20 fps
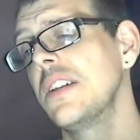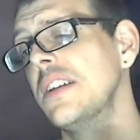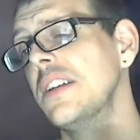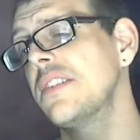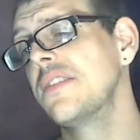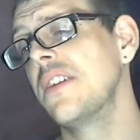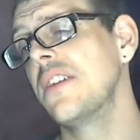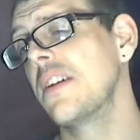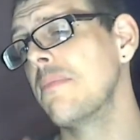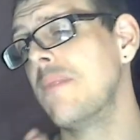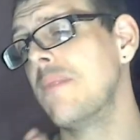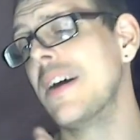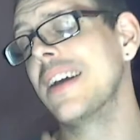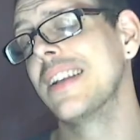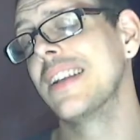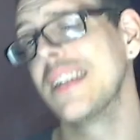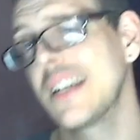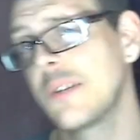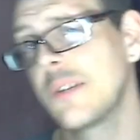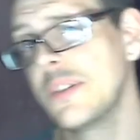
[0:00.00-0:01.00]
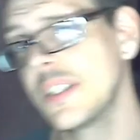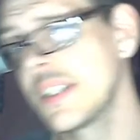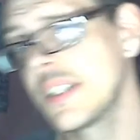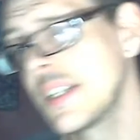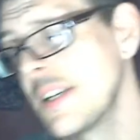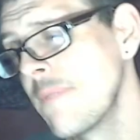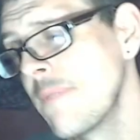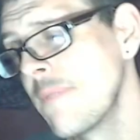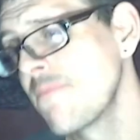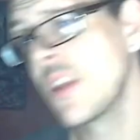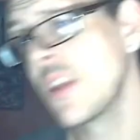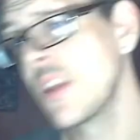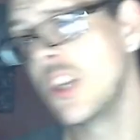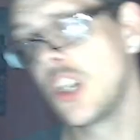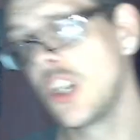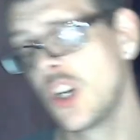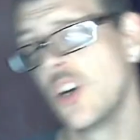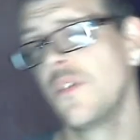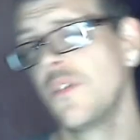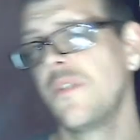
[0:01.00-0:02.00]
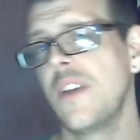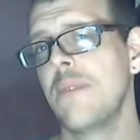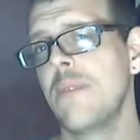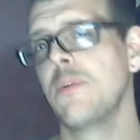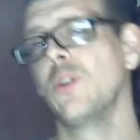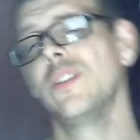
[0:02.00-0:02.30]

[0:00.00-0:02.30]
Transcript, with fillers: It's not a bad liquid. You could vape it all